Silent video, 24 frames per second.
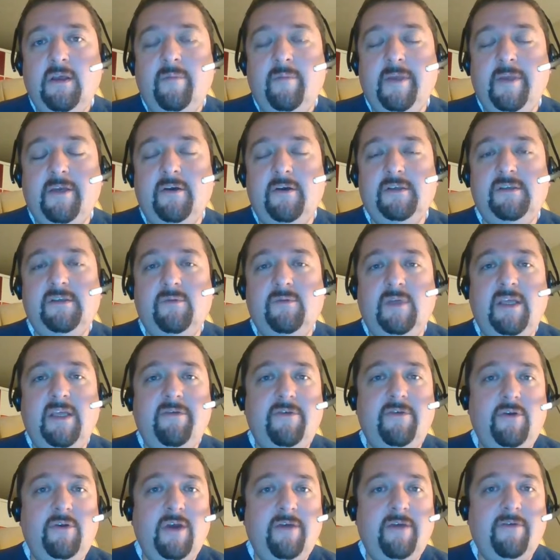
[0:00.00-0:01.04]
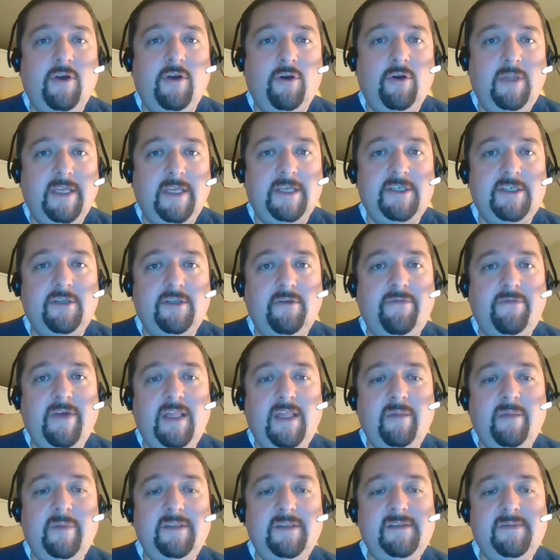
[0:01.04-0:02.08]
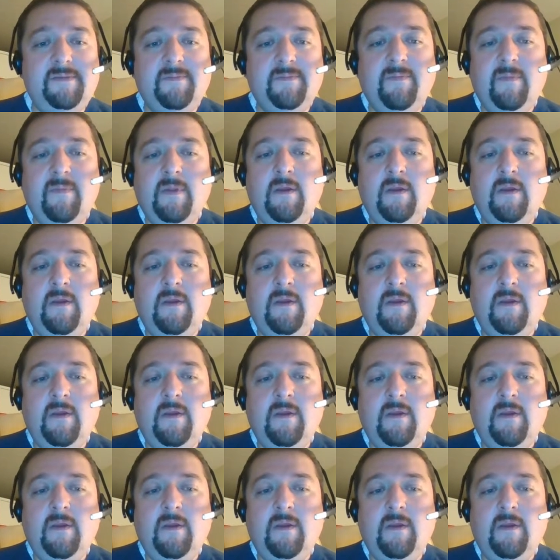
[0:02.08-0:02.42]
Because whenever you have a collection of elements,